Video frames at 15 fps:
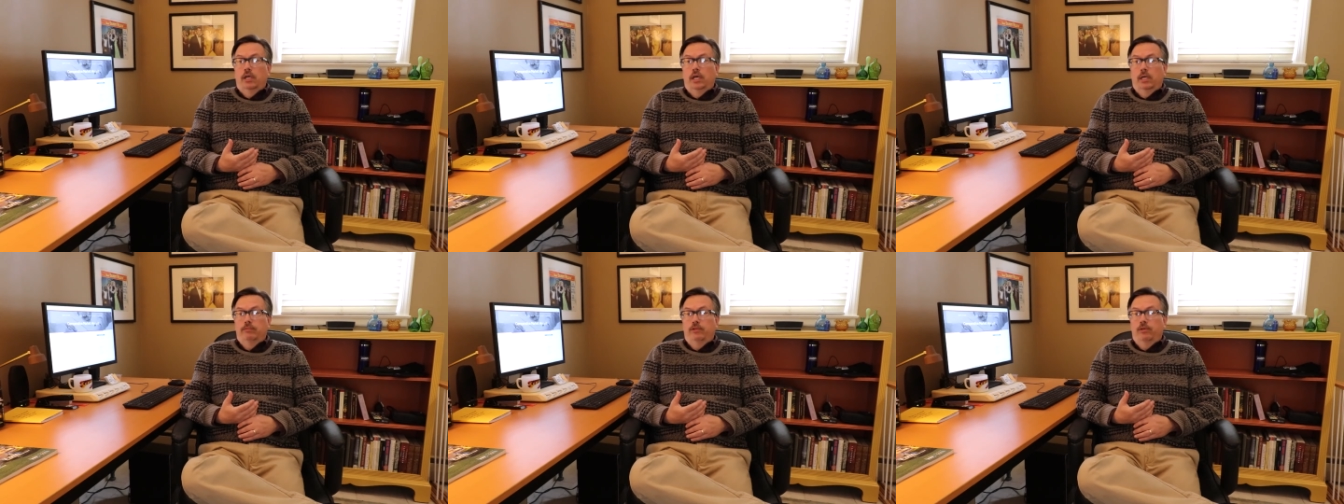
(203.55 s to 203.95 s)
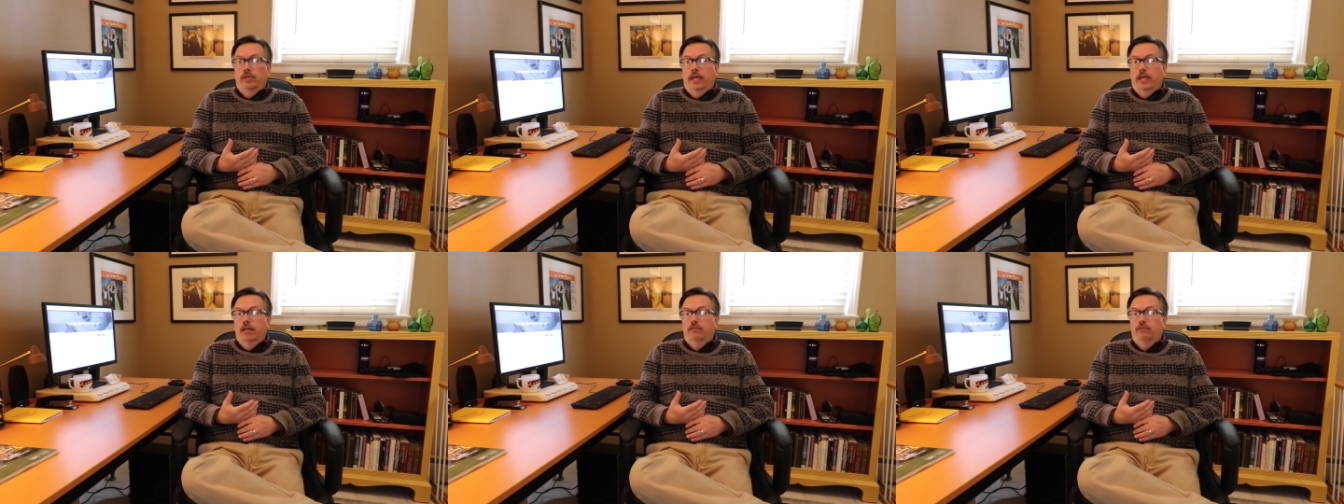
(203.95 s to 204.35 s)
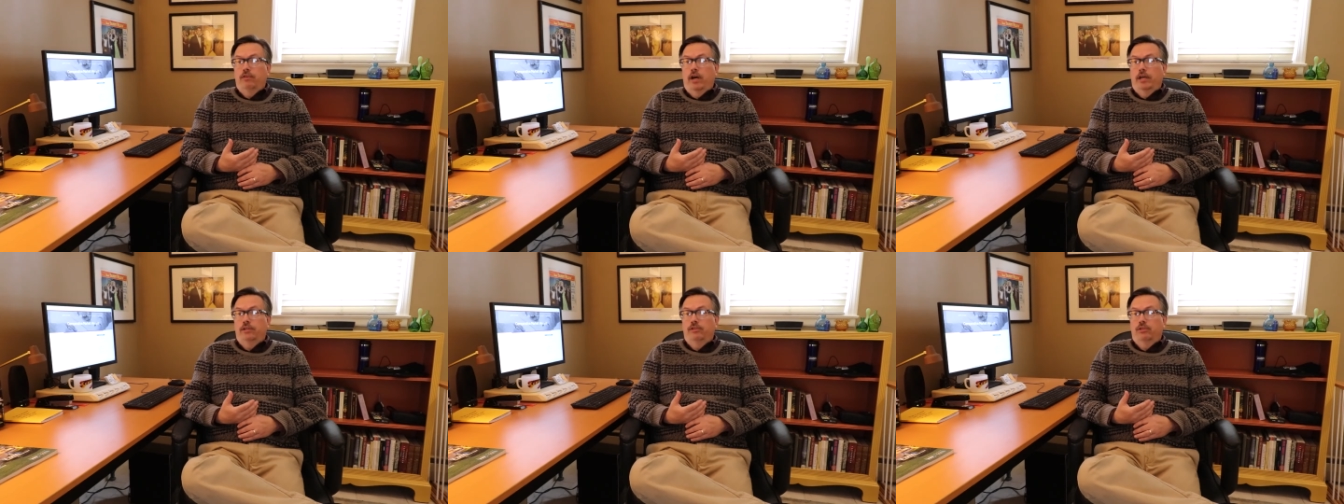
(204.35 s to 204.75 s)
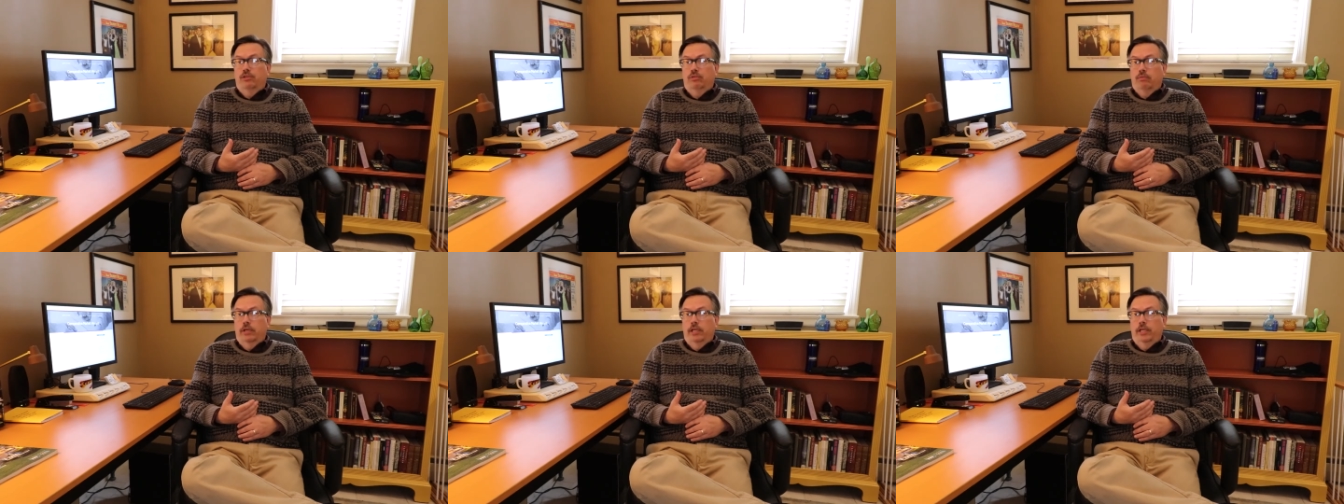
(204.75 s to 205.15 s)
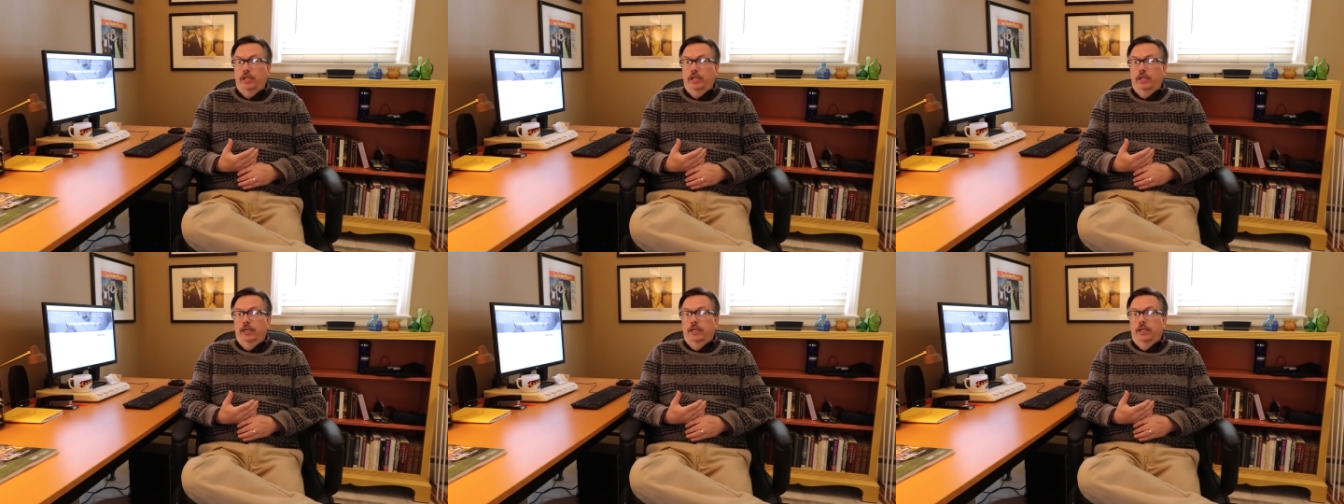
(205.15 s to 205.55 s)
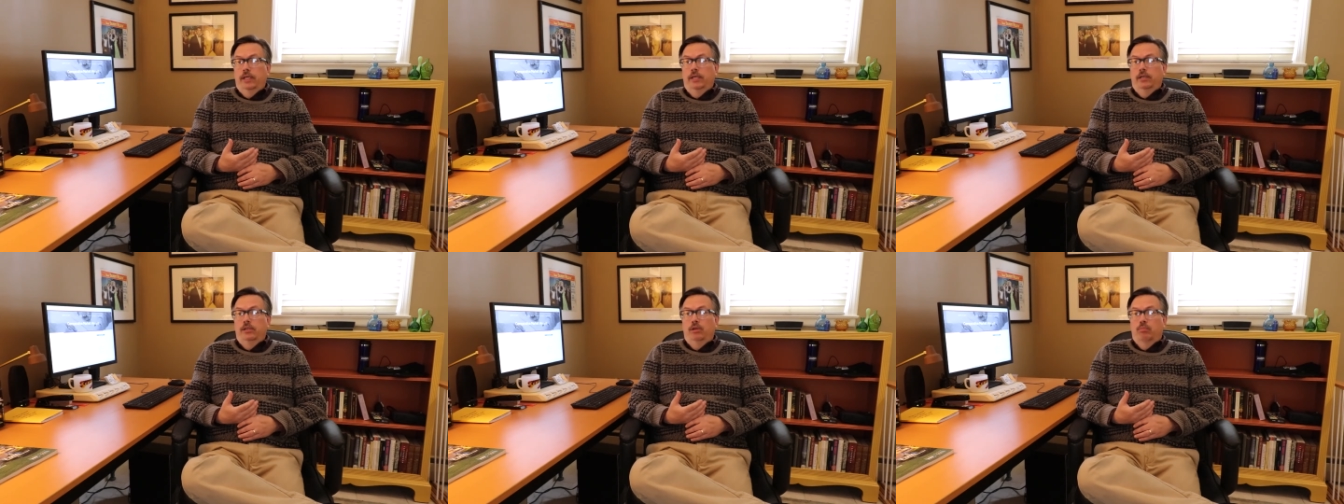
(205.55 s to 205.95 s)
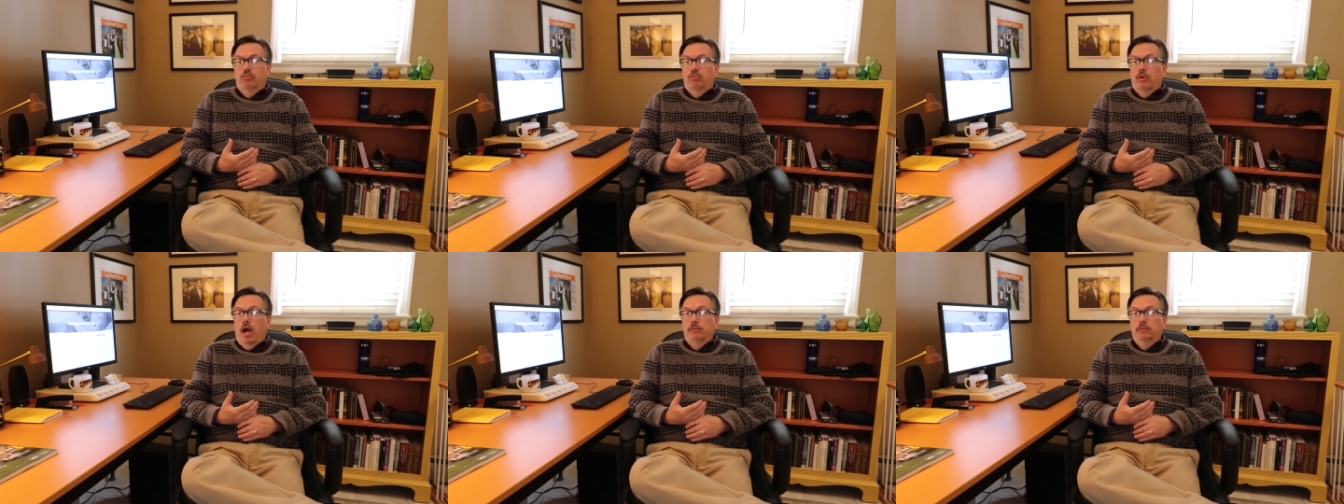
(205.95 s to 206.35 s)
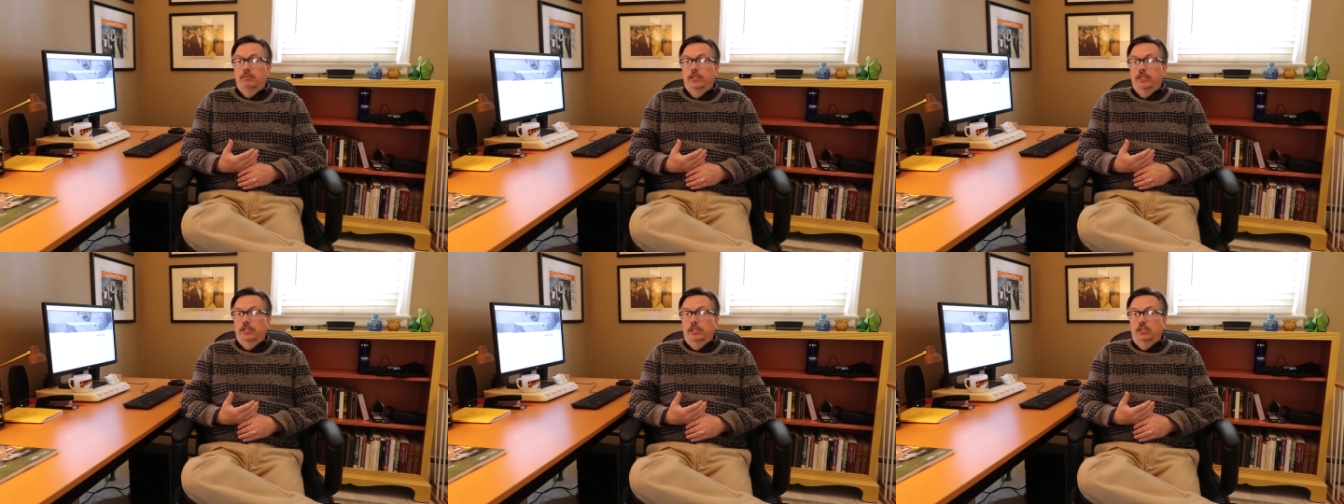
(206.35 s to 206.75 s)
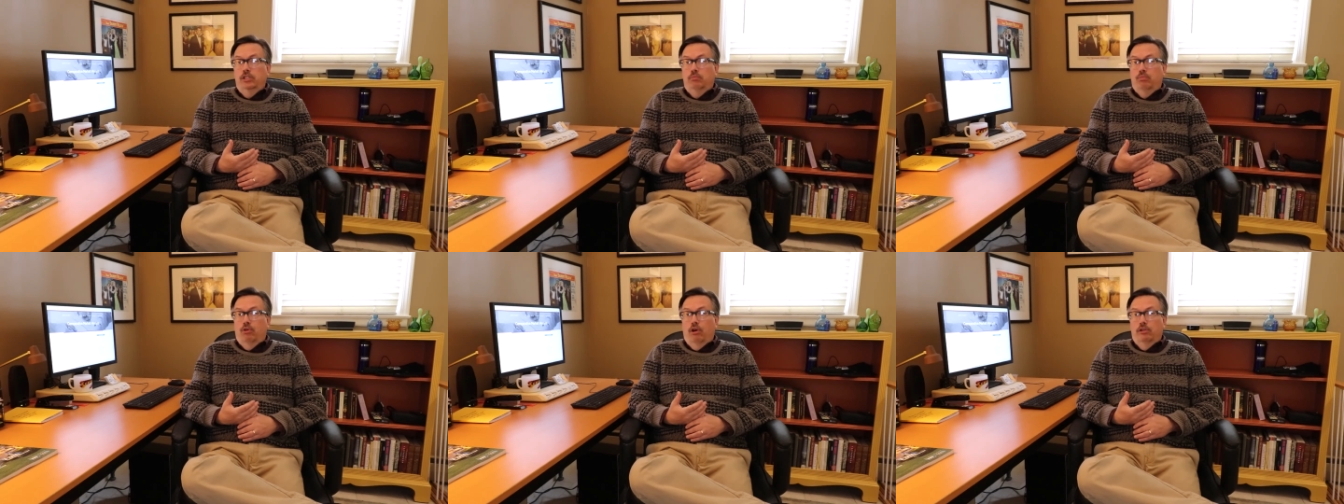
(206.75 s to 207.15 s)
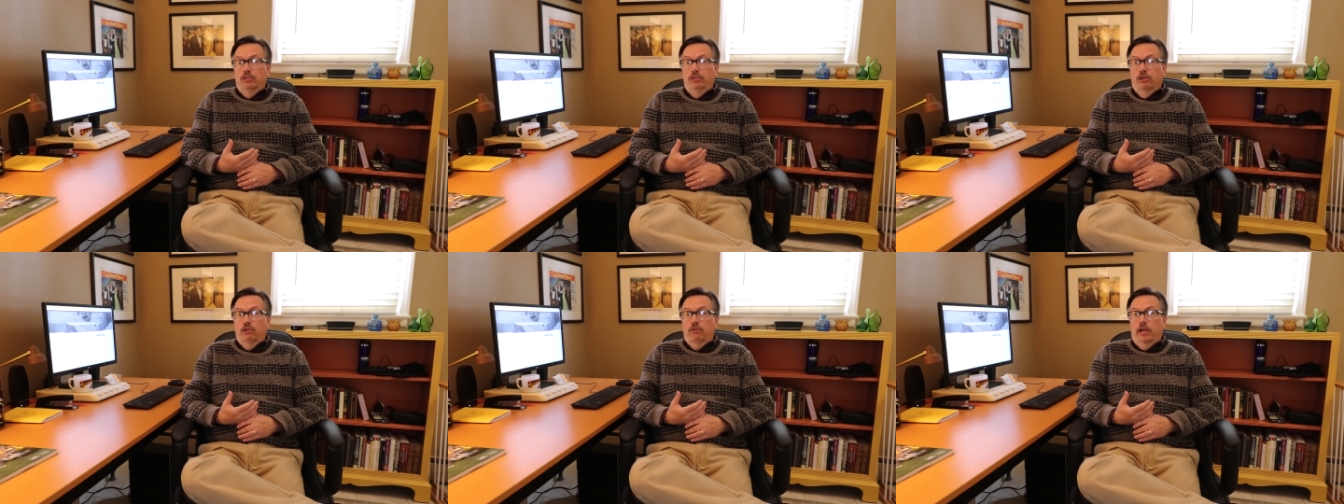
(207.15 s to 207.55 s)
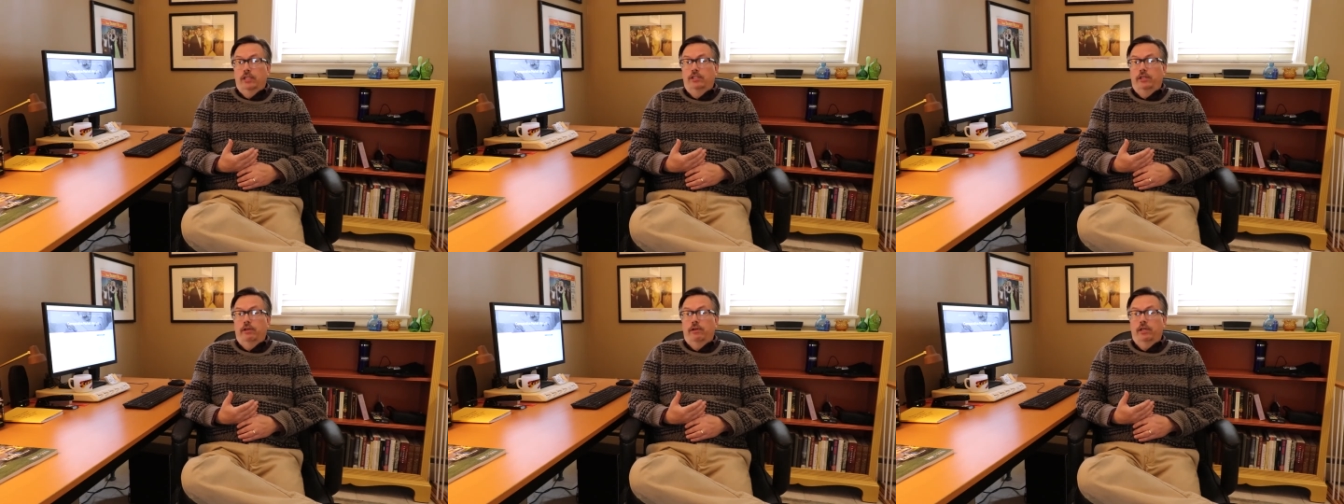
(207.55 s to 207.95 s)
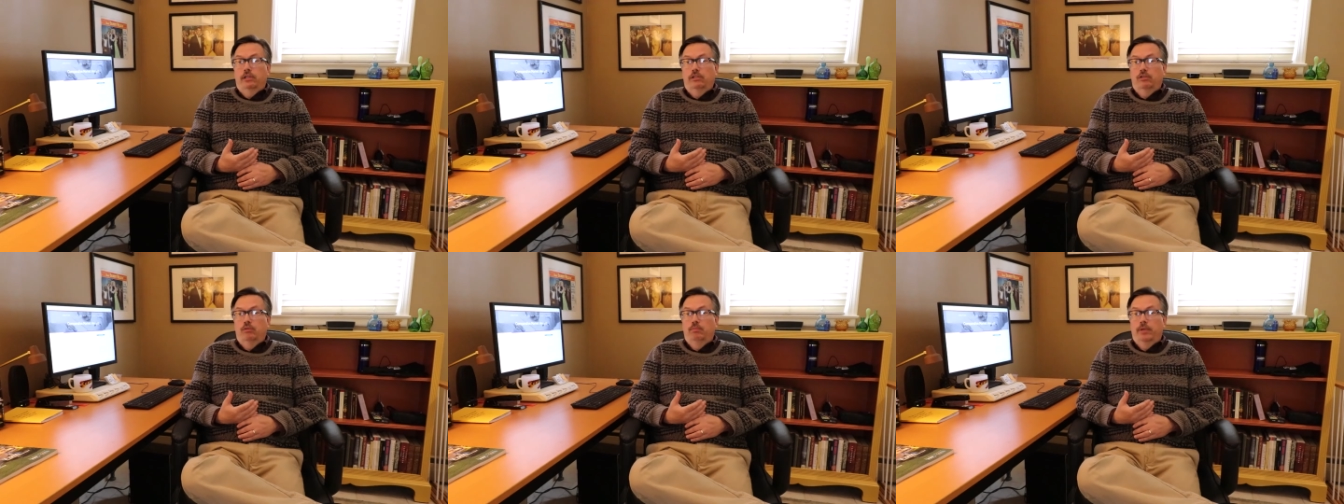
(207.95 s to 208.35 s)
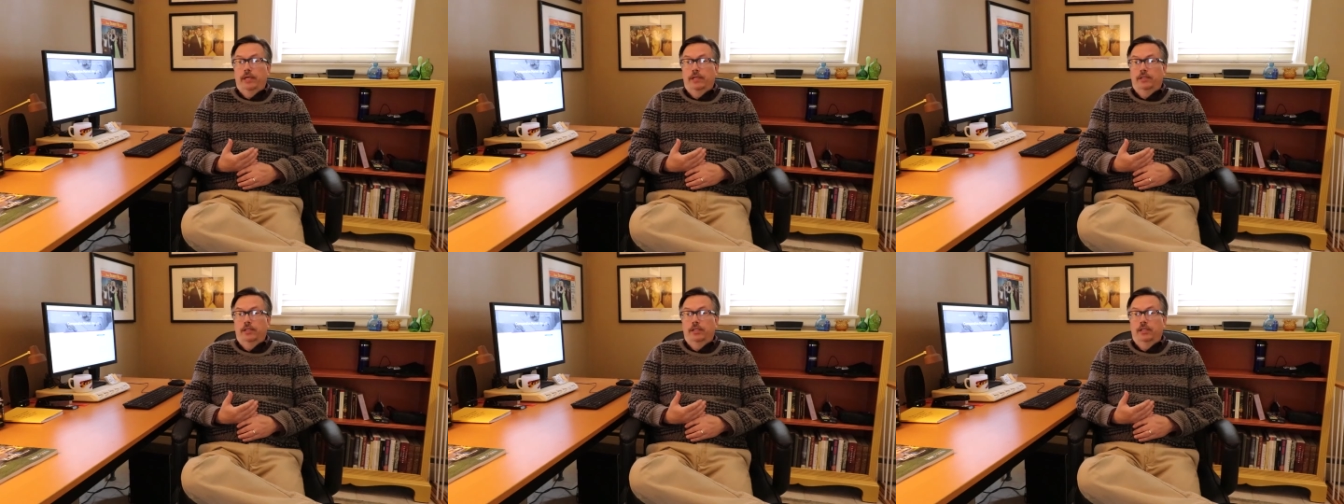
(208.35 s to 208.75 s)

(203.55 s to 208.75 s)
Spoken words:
If you can't find 3, you probably need to broaden your criteria a little bit.